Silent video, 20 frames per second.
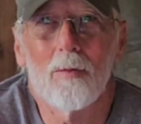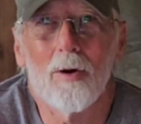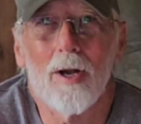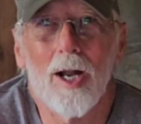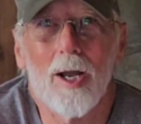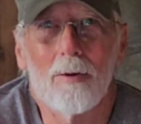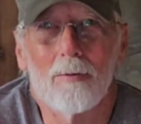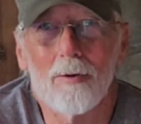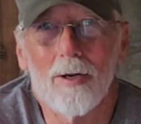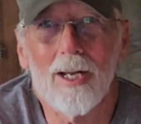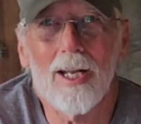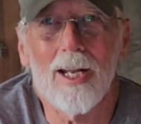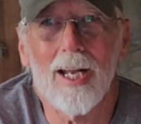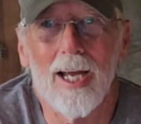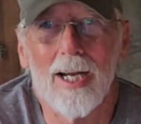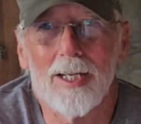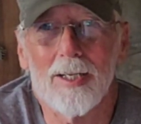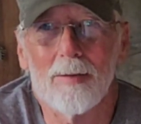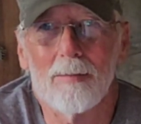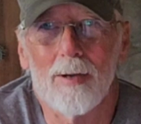What I really
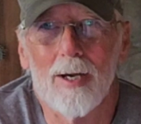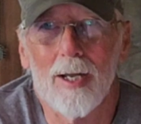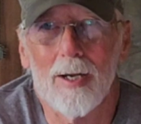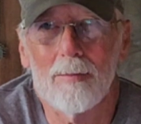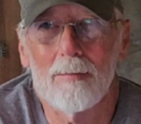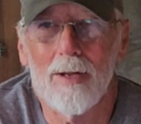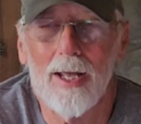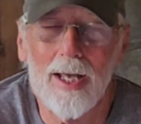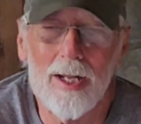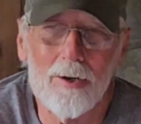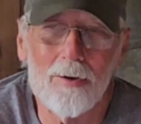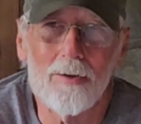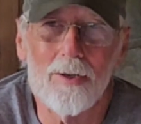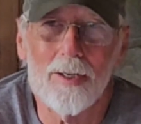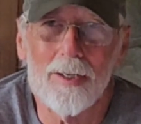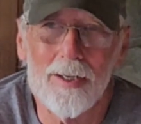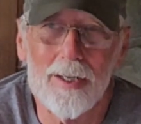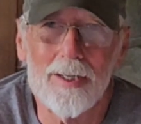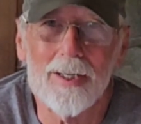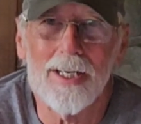liked about them, not
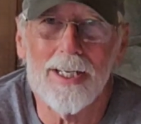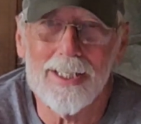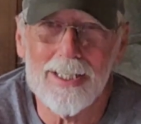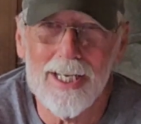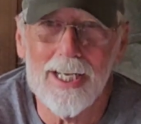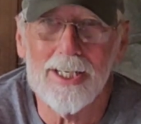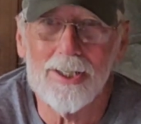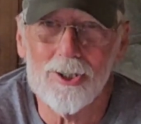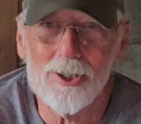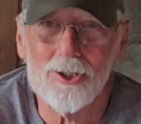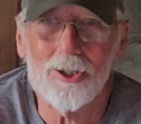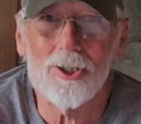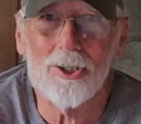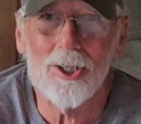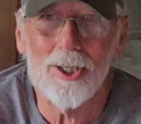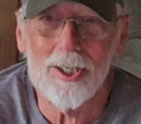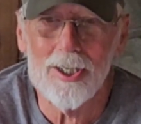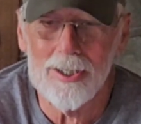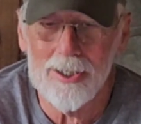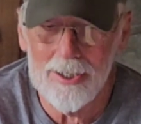only did they taste
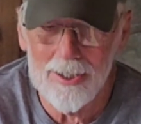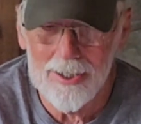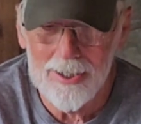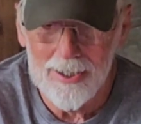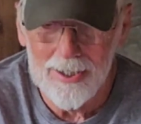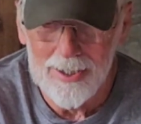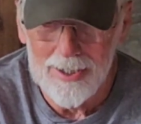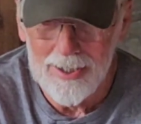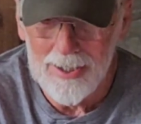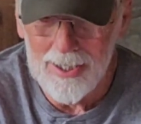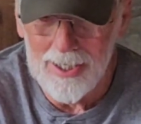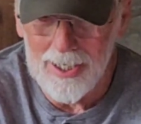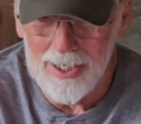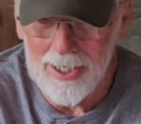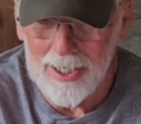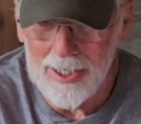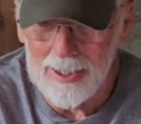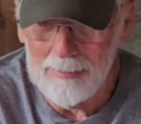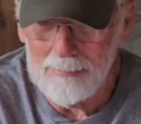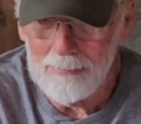good,
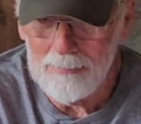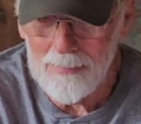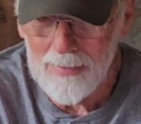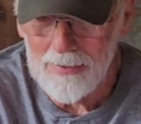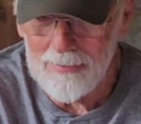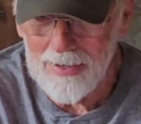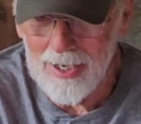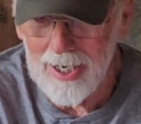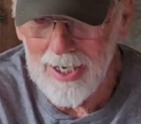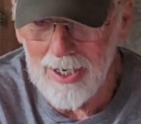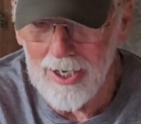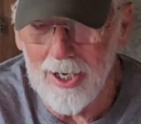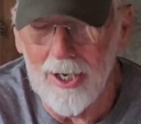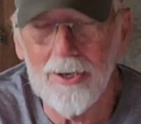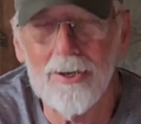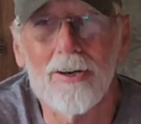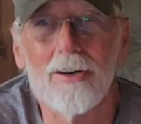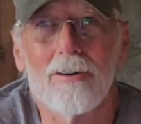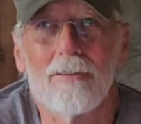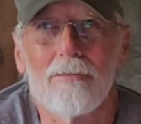they've got
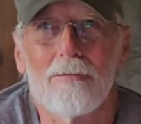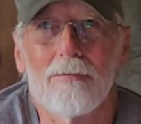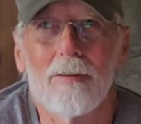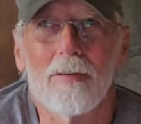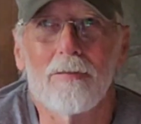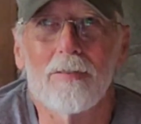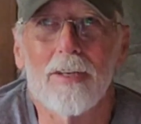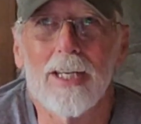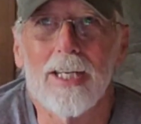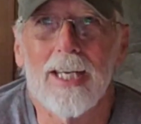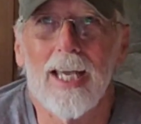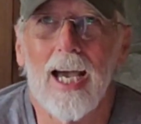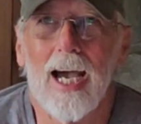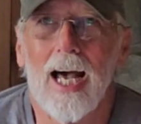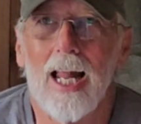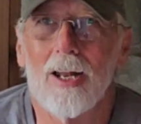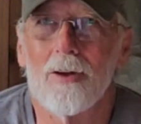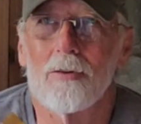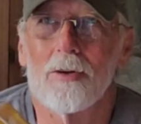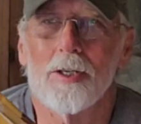150
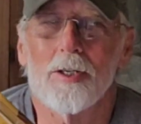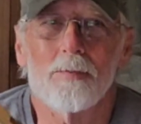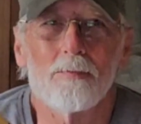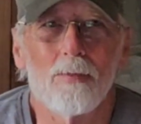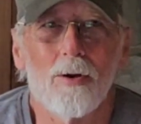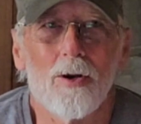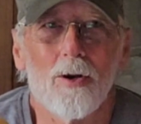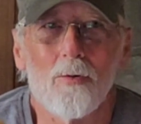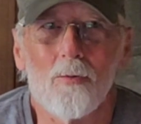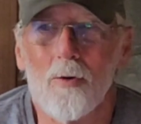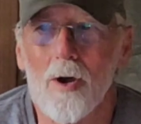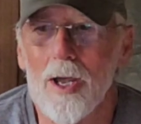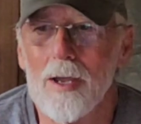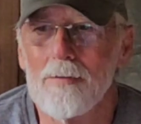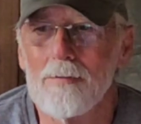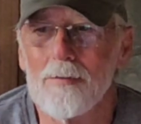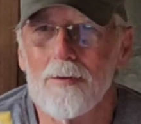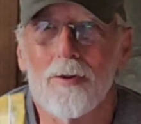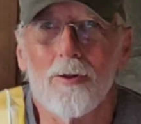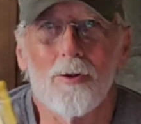calories per
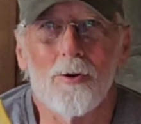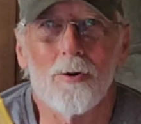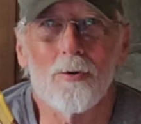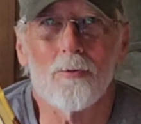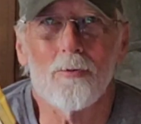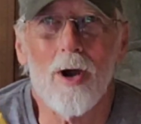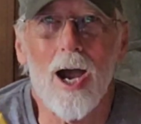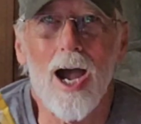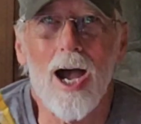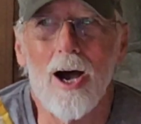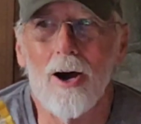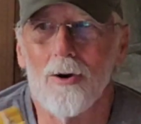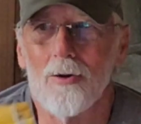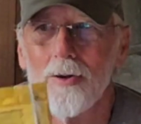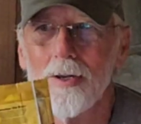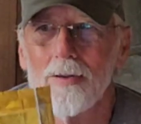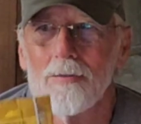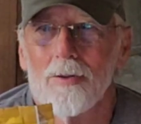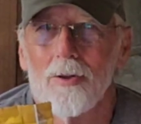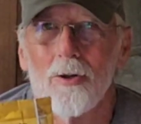wafer. They're
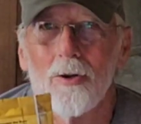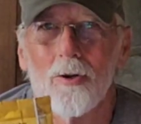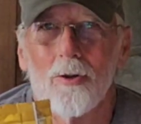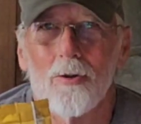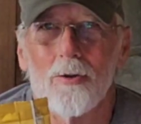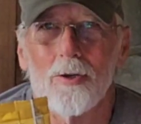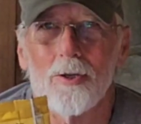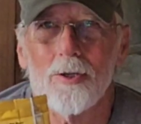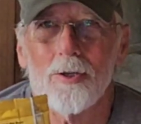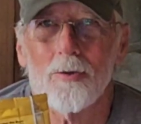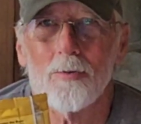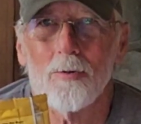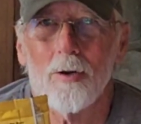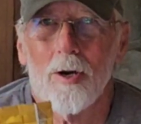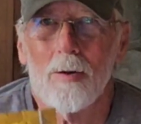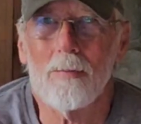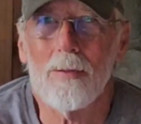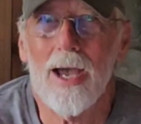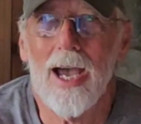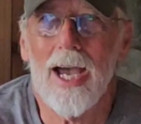round, even though they're in
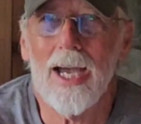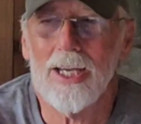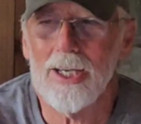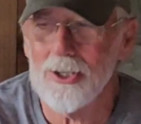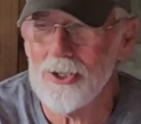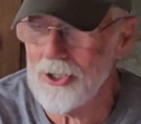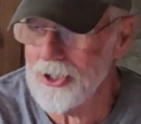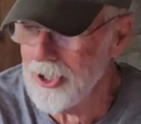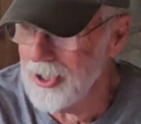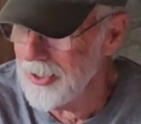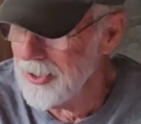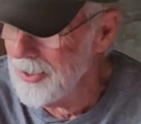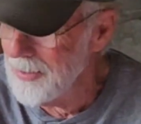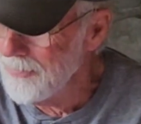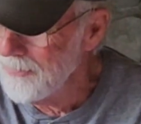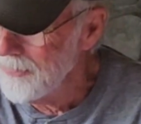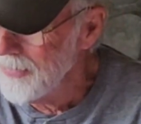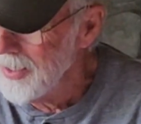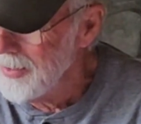square packaging.